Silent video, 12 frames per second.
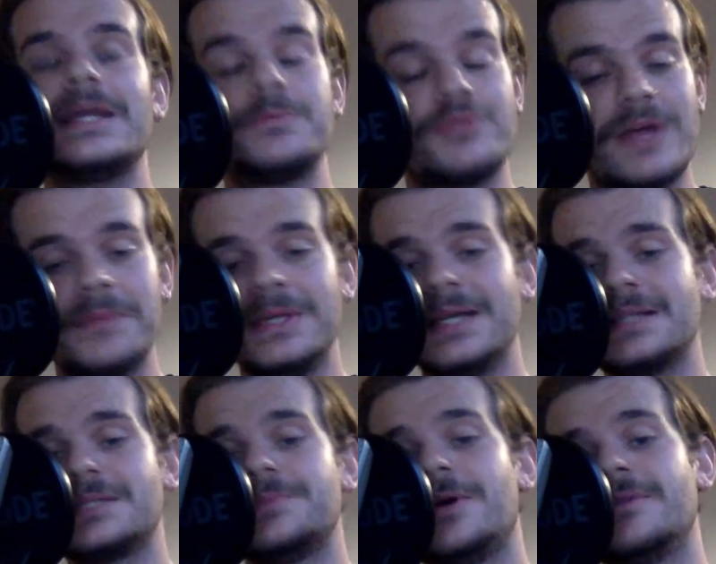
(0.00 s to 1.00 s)
premiere
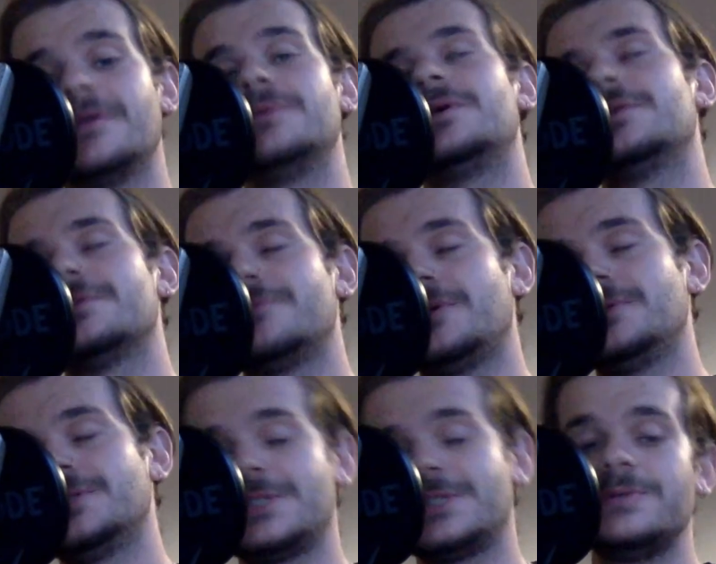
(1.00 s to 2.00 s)
tomorrow on the
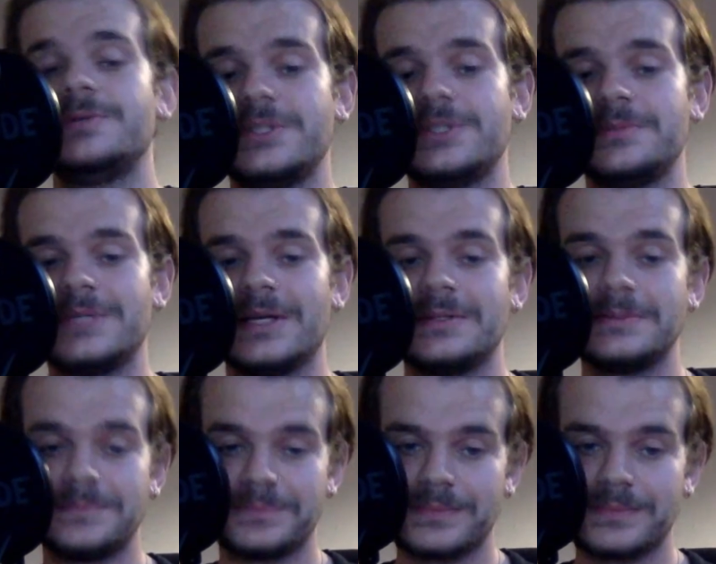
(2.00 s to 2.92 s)
Roland YouTube channel.